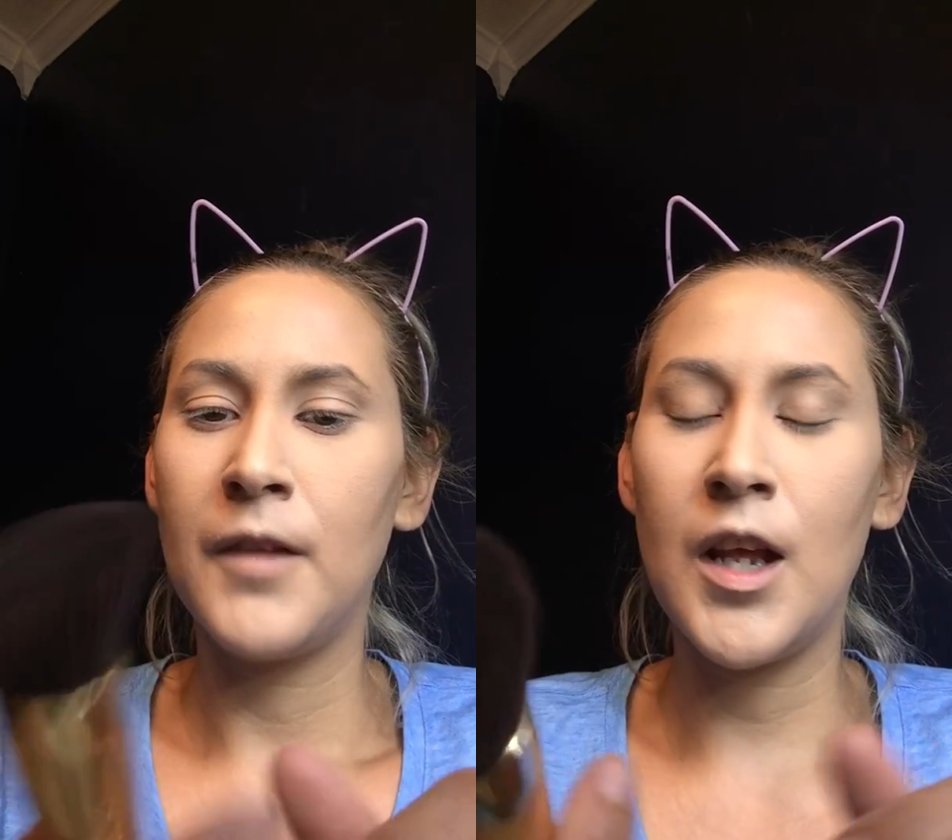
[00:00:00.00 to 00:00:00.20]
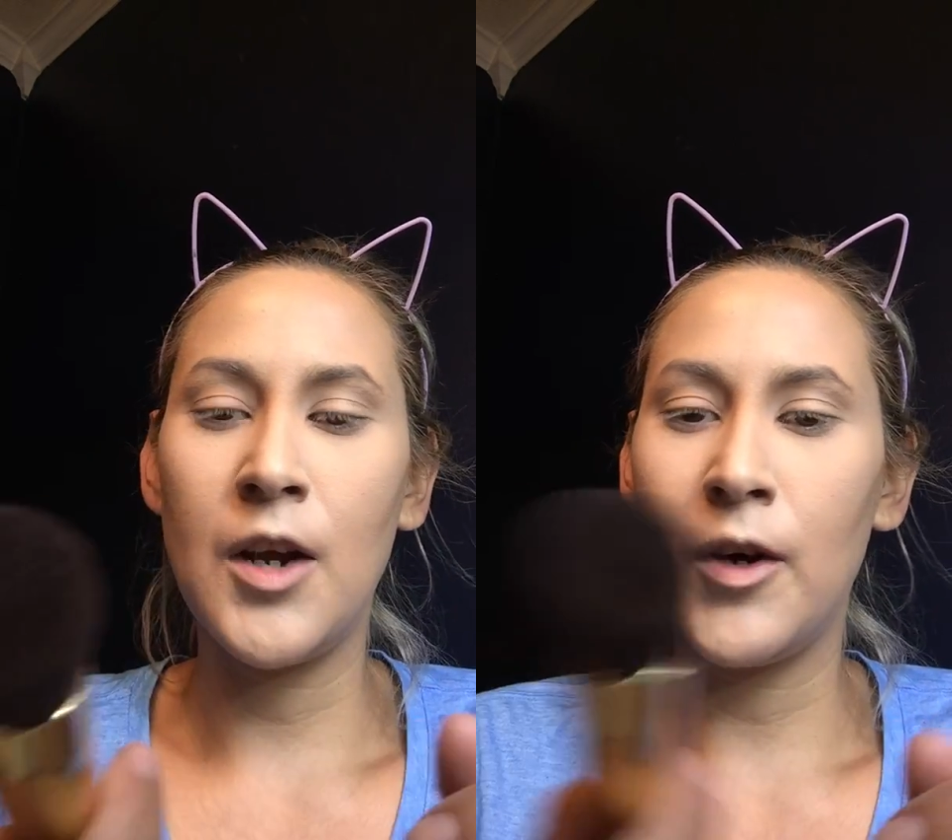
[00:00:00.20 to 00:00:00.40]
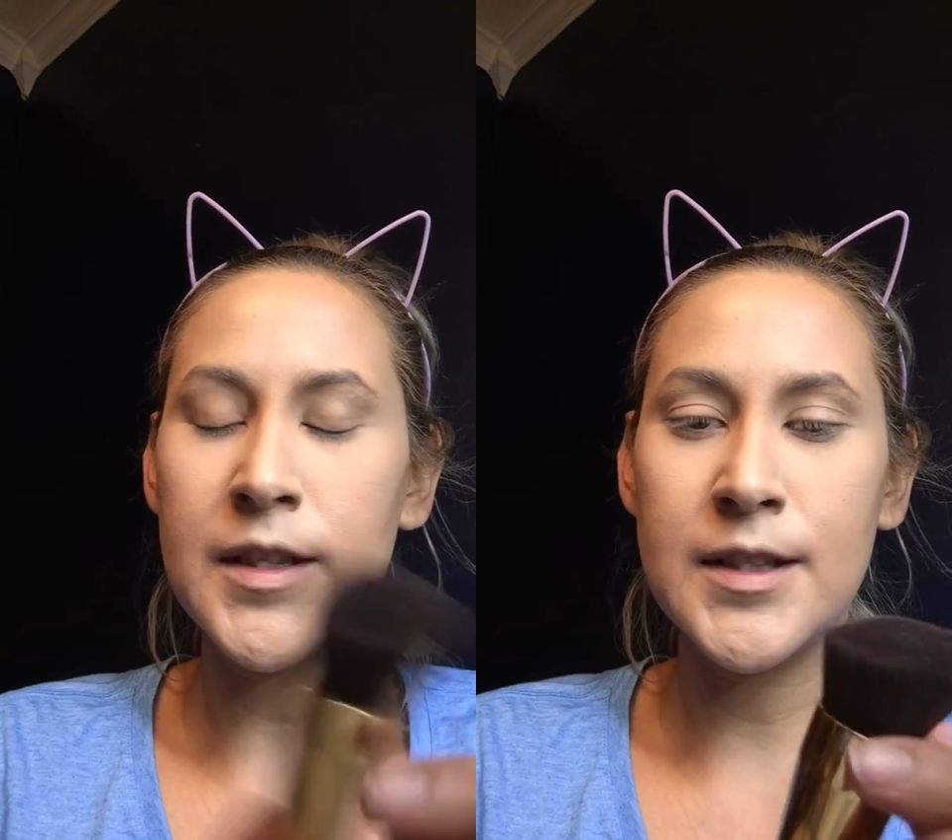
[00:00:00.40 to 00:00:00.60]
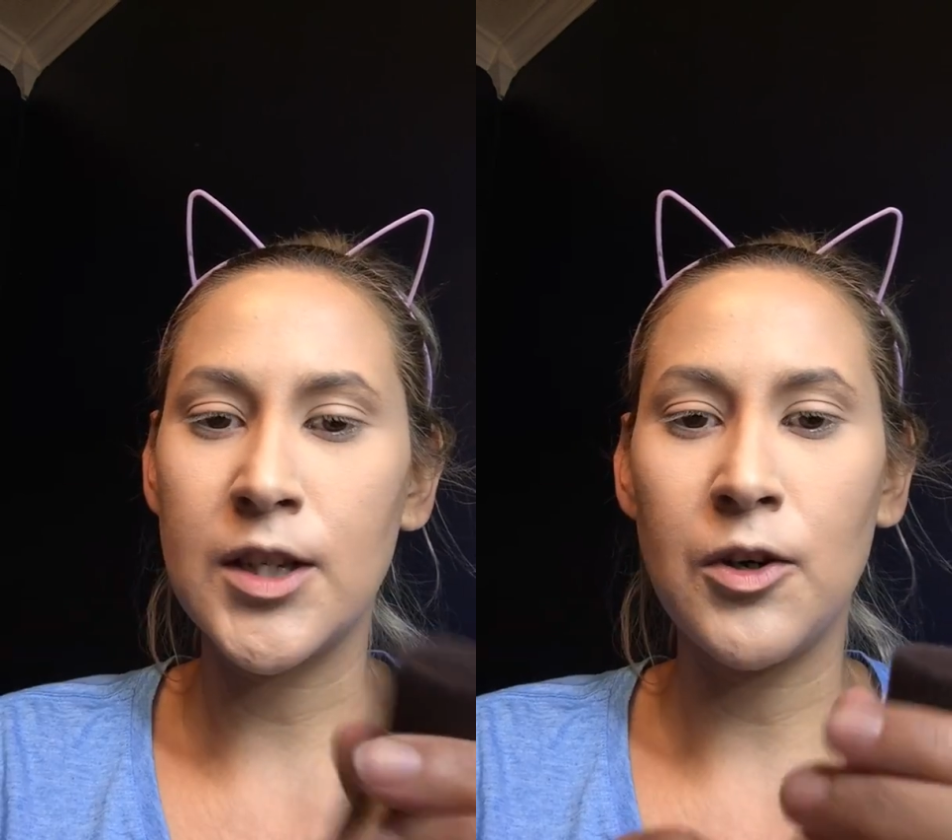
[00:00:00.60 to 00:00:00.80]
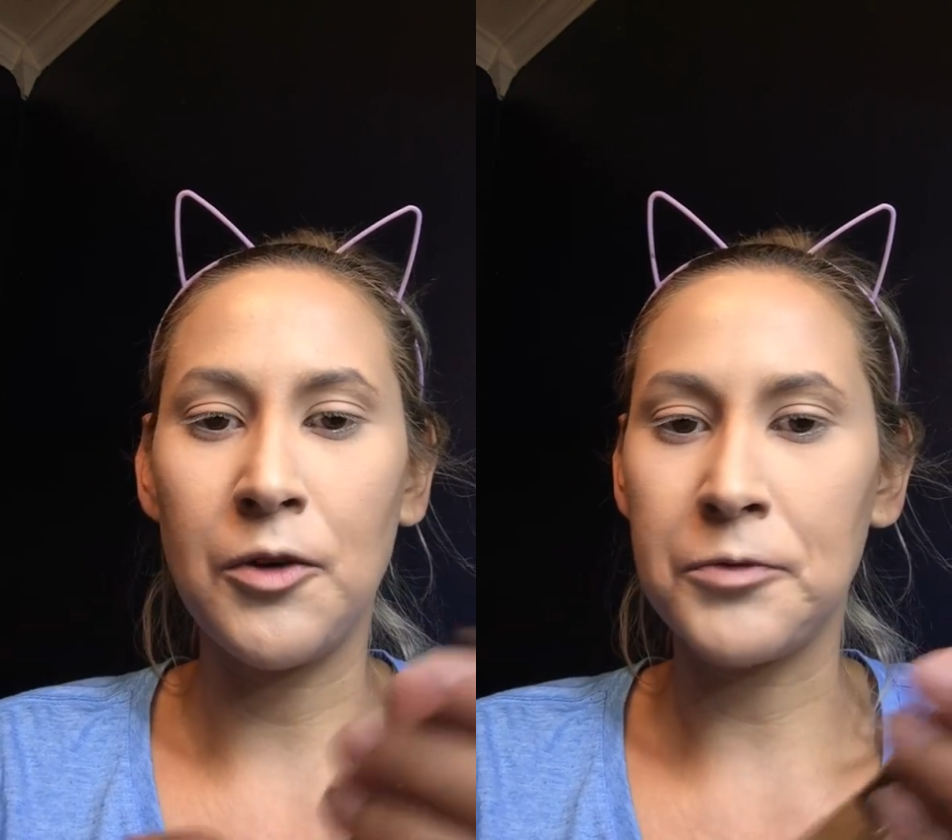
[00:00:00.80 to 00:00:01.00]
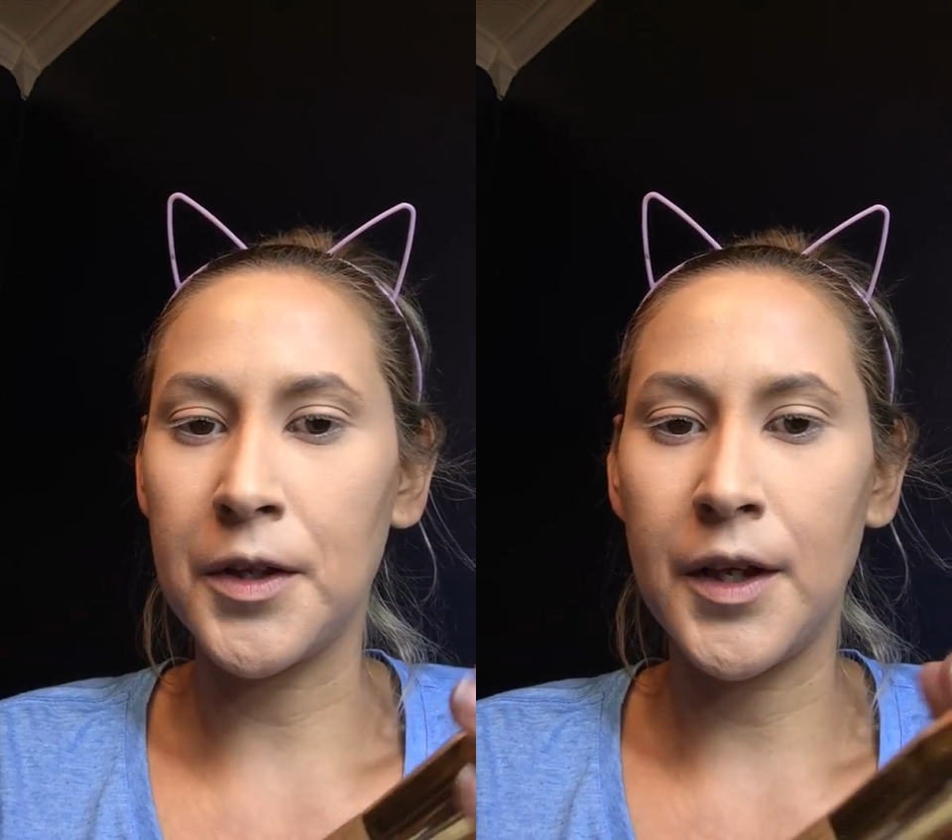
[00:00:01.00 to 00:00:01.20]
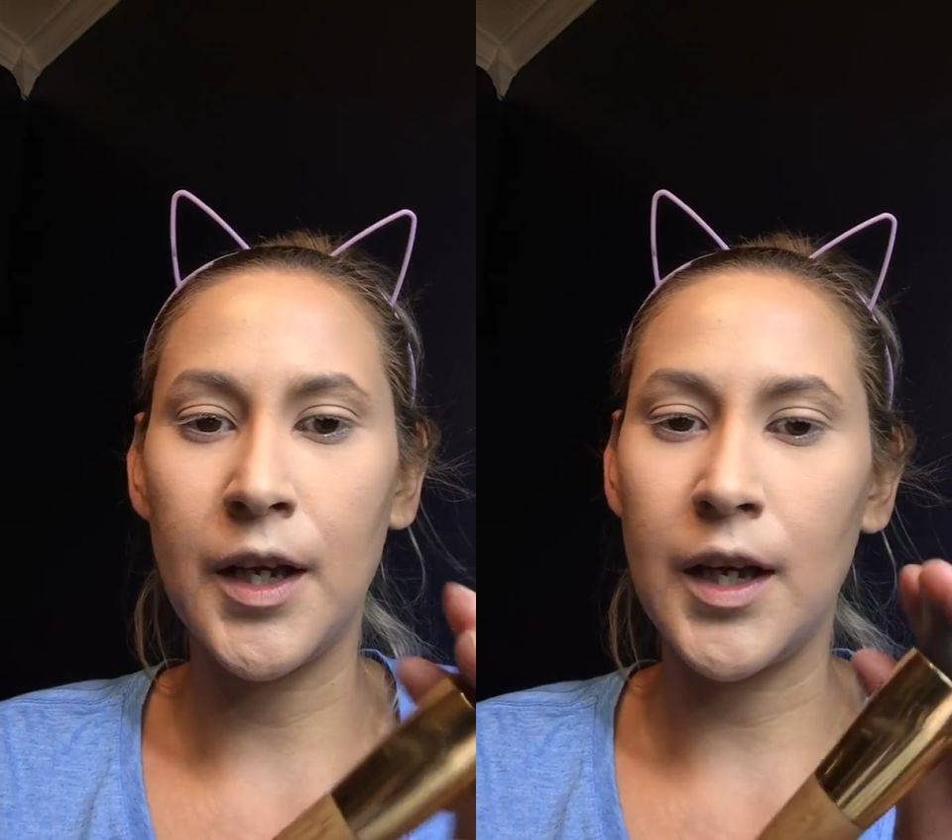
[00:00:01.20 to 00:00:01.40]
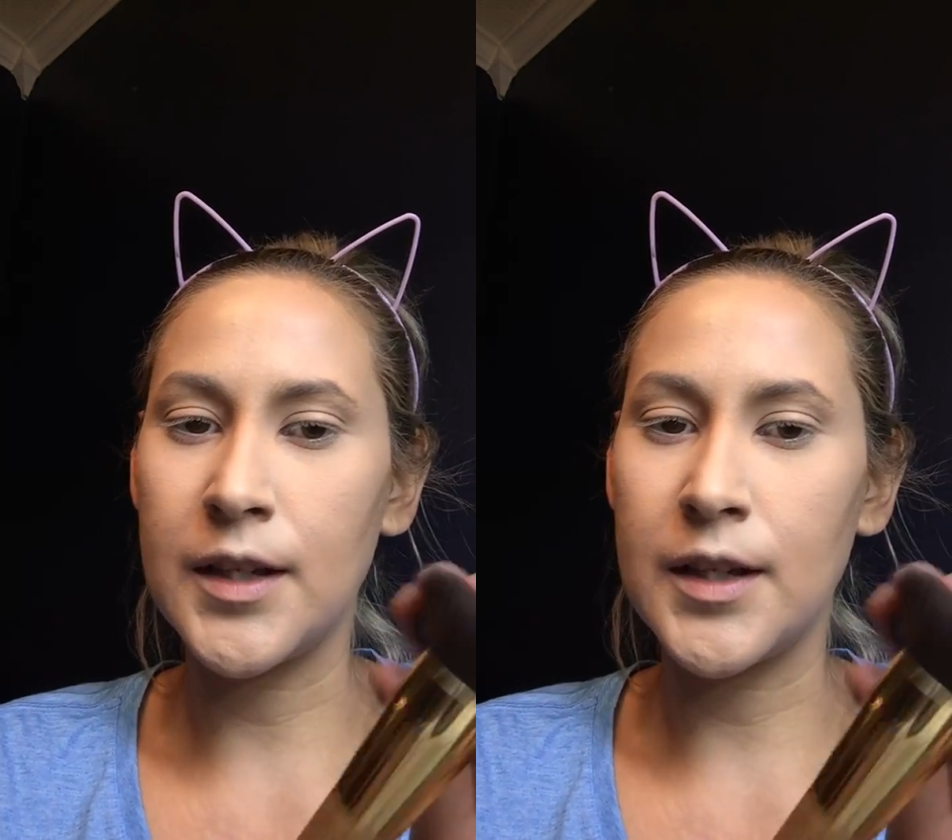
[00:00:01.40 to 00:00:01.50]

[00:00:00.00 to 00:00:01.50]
You know, I still don't really